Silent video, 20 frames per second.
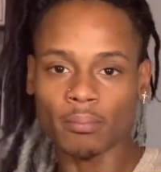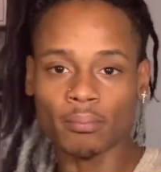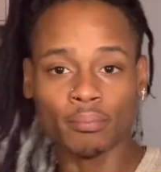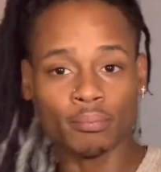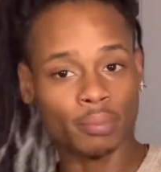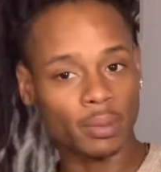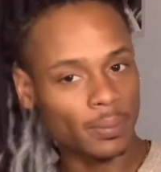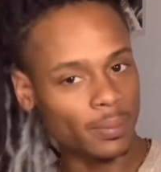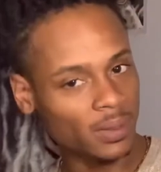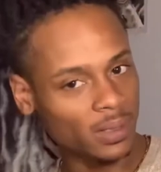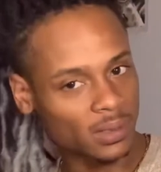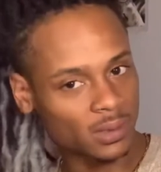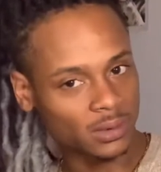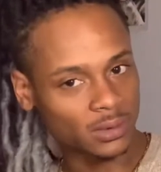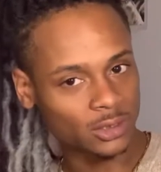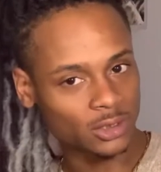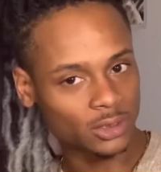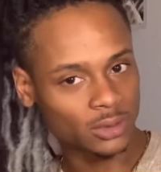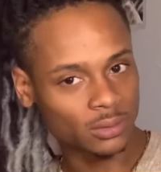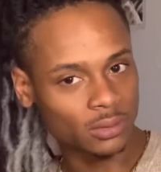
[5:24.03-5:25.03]
but
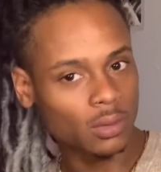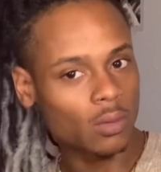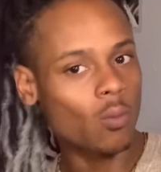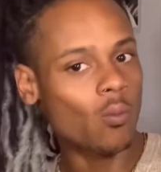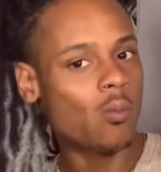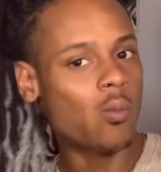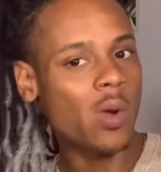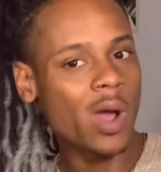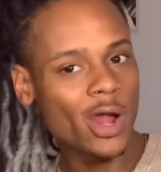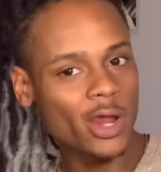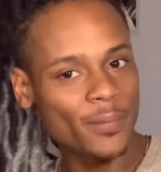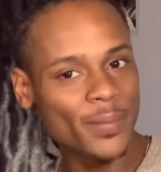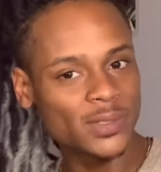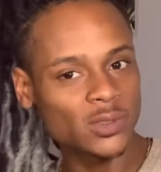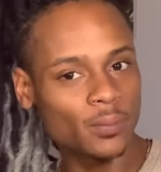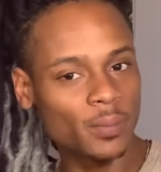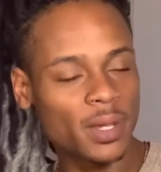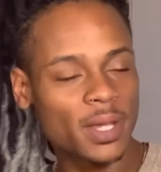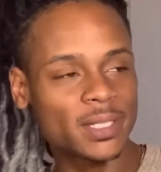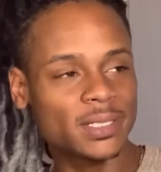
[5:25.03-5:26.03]
bitch, why are you messing
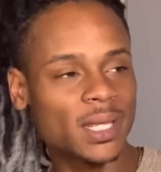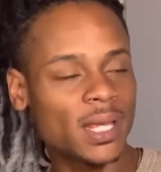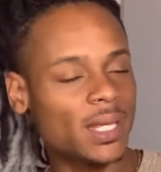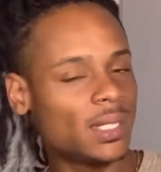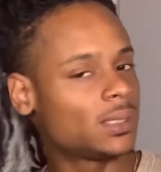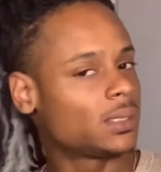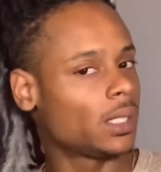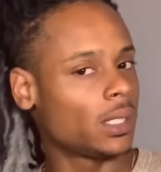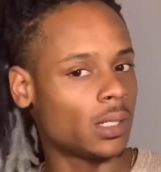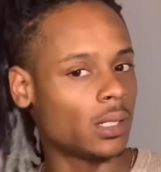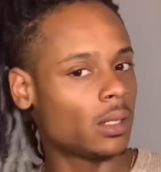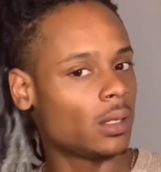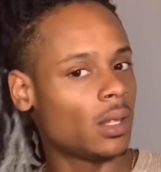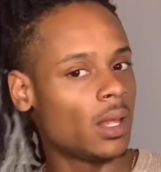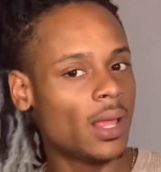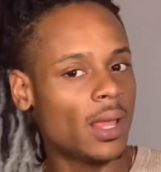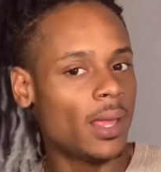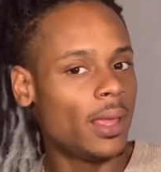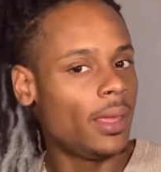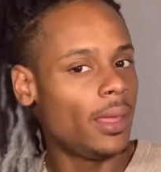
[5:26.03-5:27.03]
with me? Cause he seen it.
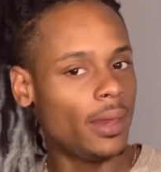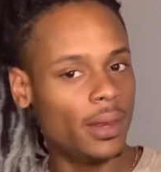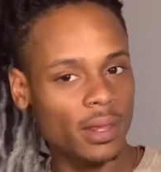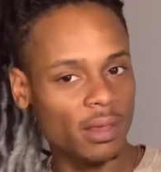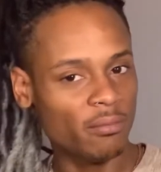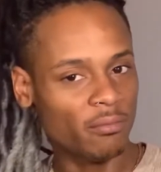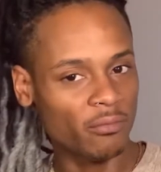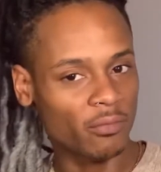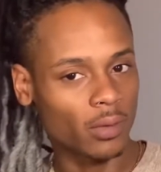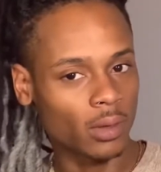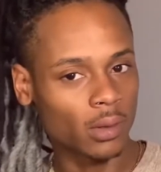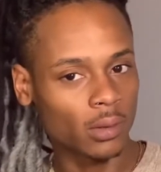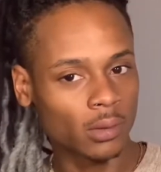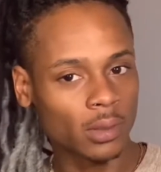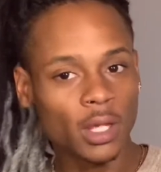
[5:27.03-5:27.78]
He didn't give a fuck.